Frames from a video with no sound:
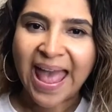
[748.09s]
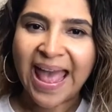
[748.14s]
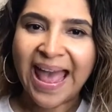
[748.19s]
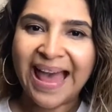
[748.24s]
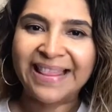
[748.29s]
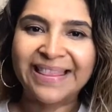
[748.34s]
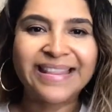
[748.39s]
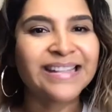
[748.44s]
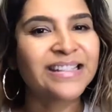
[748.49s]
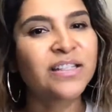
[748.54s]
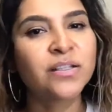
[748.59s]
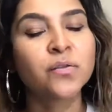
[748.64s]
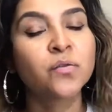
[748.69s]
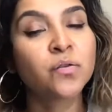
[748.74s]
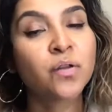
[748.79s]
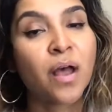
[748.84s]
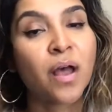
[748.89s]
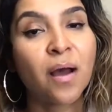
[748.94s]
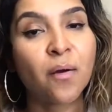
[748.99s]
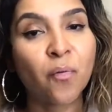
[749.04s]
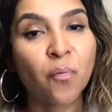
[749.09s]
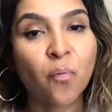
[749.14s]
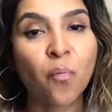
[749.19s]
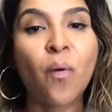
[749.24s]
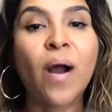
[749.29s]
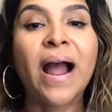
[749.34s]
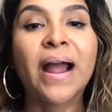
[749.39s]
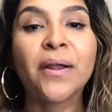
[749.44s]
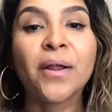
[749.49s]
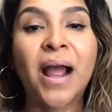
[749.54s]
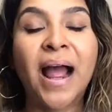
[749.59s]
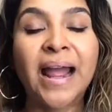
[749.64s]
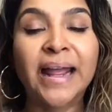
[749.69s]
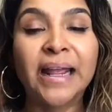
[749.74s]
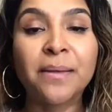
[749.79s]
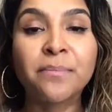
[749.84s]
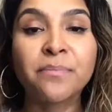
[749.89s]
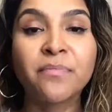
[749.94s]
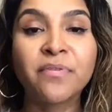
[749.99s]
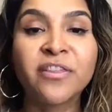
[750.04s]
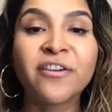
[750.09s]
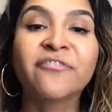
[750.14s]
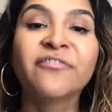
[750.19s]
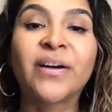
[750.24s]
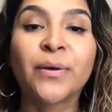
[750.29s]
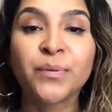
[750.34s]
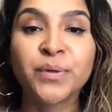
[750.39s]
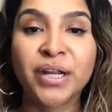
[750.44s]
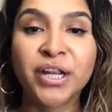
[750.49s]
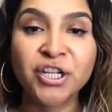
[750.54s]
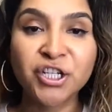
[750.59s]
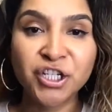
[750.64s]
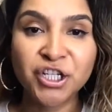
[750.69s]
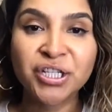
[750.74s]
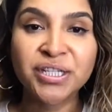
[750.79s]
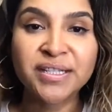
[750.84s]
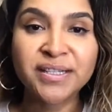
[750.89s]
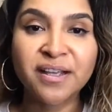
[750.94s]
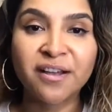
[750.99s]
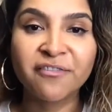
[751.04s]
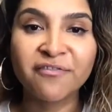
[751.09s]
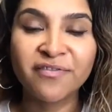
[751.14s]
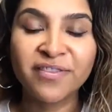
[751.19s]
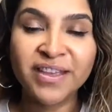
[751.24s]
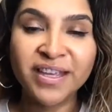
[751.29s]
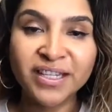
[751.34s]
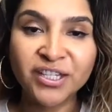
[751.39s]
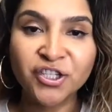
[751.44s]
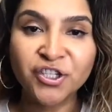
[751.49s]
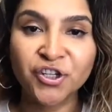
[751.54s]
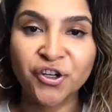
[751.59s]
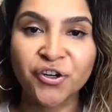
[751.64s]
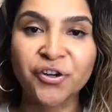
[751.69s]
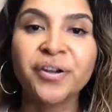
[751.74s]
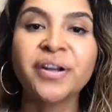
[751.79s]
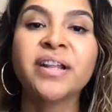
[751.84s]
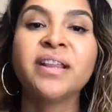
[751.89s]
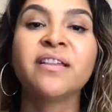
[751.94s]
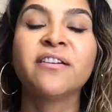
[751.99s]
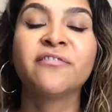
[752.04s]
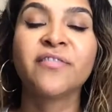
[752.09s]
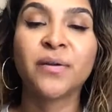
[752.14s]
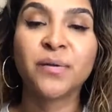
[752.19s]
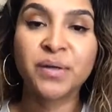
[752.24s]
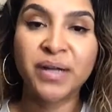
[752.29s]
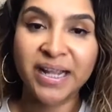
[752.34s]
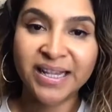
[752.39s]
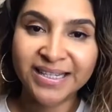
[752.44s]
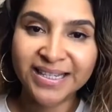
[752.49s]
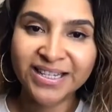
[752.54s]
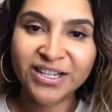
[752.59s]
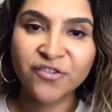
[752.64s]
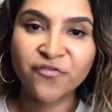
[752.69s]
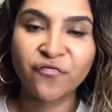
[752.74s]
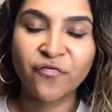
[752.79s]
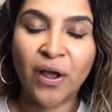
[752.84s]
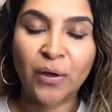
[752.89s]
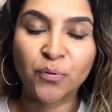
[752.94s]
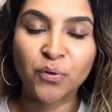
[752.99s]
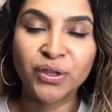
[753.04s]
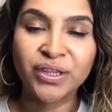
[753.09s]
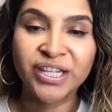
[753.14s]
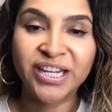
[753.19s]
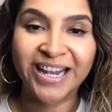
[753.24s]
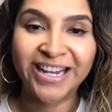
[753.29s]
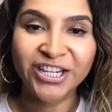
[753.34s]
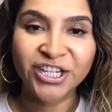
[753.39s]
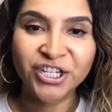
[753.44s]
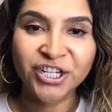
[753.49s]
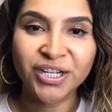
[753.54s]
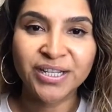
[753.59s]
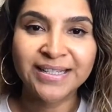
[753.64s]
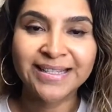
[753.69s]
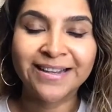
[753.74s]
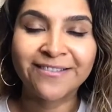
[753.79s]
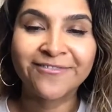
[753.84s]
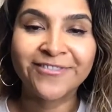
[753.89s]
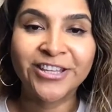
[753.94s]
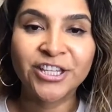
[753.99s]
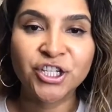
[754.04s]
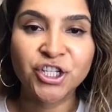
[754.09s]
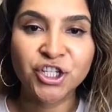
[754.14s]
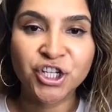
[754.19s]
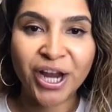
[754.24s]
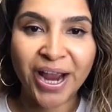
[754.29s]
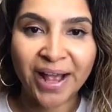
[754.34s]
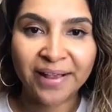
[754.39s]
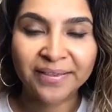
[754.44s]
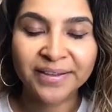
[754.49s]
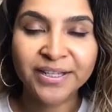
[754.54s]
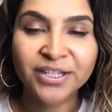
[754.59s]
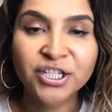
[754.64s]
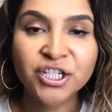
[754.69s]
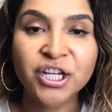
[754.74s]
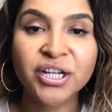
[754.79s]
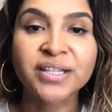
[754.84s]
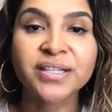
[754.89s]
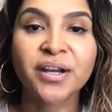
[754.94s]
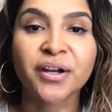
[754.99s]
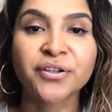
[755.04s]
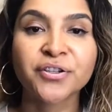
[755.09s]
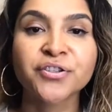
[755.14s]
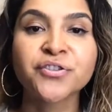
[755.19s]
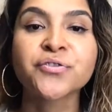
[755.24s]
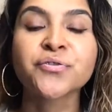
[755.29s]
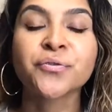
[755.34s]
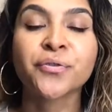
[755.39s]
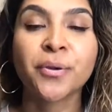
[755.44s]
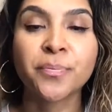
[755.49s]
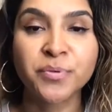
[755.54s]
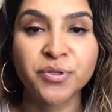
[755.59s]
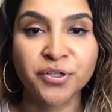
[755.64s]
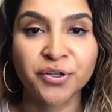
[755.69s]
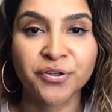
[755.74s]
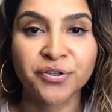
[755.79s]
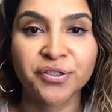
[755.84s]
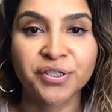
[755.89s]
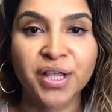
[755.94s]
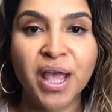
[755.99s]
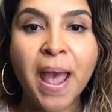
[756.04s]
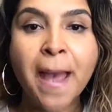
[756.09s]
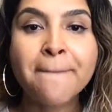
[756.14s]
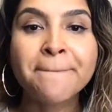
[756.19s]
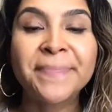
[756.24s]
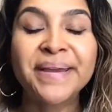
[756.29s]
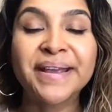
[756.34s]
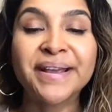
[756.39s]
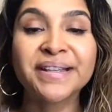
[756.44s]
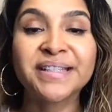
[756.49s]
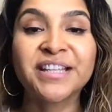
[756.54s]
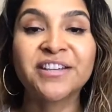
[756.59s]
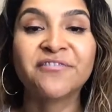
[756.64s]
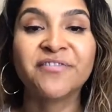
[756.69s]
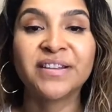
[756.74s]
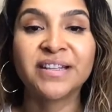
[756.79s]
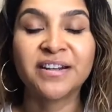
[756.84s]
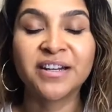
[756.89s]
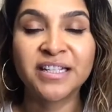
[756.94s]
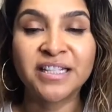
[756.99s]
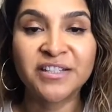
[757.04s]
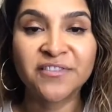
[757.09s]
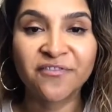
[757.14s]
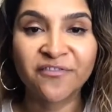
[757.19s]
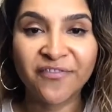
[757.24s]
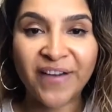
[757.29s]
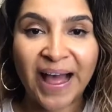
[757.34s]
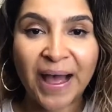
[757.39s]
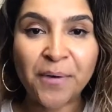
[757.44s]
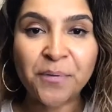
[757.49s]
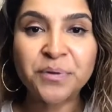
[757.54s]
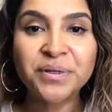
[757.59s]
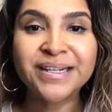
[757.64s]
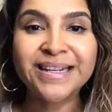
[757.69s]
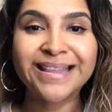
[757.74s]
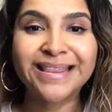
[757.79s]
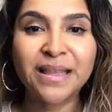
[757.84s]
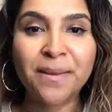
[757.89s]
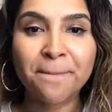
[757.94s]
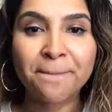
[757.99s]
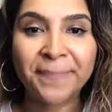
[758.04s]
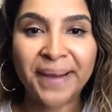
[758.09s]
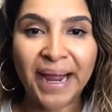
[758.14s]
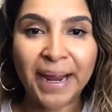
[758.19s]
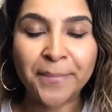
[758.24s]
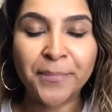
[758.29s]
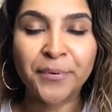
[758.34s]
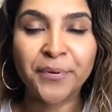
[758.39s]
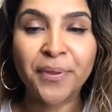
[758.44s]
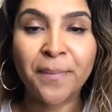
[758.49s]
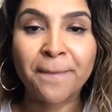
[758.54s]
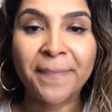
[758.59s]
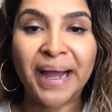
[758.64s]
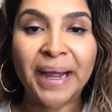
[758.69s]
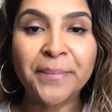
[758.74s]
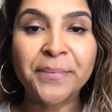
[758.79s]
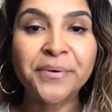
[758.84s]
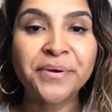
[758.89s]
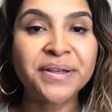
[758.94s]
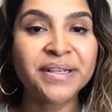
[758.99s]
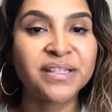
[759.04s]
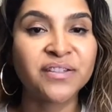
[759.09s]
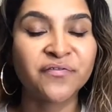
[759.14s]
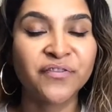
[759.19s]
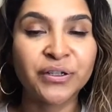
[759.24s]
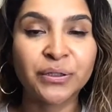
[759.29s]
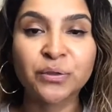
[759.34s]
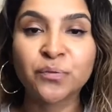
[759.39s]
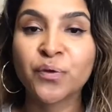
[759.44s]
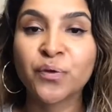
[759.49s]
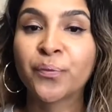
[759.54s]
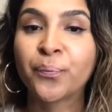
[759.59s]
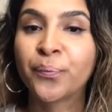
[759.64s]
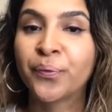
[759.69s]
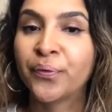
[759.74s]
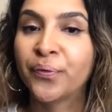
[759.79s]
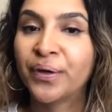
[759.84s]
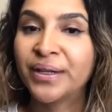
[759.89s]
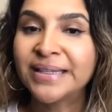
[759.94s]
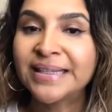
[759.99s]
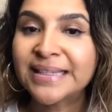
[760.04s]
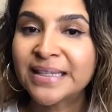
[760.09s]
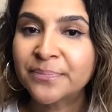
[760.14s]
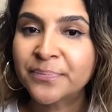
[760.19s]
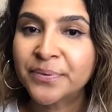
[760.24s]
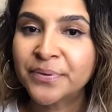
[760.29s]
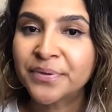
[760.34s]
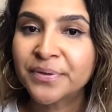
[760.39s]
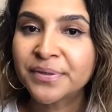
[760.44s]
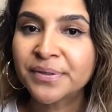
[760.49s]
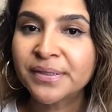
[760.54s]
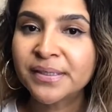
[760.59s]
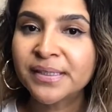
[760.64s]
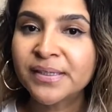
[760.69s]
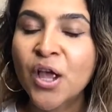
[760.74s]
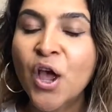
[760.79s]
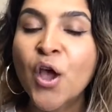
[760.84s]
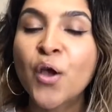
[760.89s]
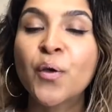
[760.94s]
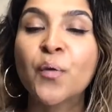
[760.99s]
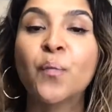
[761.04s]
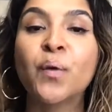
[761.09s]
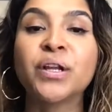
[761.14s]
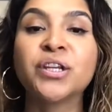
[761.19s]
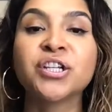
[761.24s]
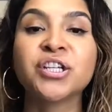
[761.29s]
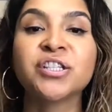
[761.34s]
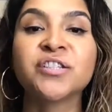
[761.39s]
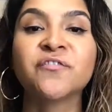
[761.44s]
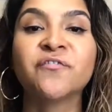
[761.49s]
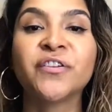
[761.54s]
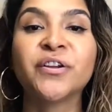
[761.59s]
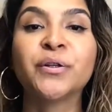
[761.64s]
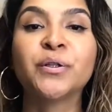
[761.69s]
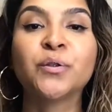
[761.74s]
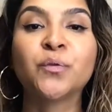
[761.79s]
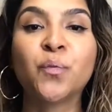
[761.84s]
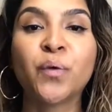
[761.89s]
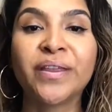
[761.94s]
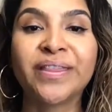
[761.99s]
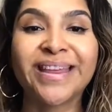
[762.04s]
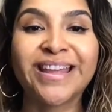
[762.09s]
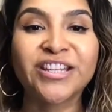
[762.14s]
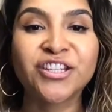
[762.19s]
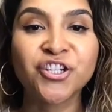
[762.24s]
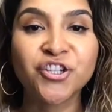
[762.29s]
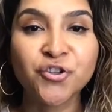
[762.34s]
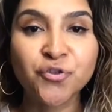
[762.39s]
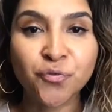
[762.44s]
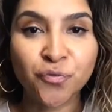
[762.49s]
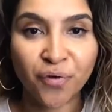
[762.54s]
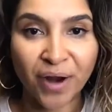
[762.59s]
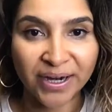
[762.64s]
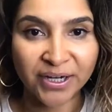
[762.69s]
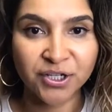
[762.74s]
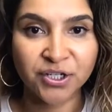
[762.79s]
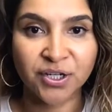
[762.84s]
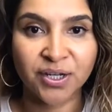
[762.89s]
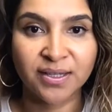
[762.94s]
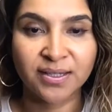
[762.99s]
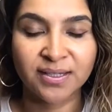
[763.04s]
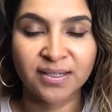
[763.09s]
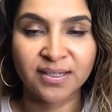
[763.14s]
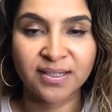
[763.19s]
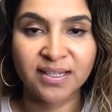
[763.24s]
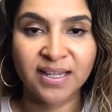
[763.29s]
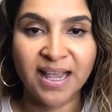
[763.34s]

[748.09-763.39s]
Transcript: And this is why I am the foundations of this journey, the foundation foundations of this challenge is our scriptures. Because if it is found in the Bible, the Bible is filled with principles, which is filled with instructions.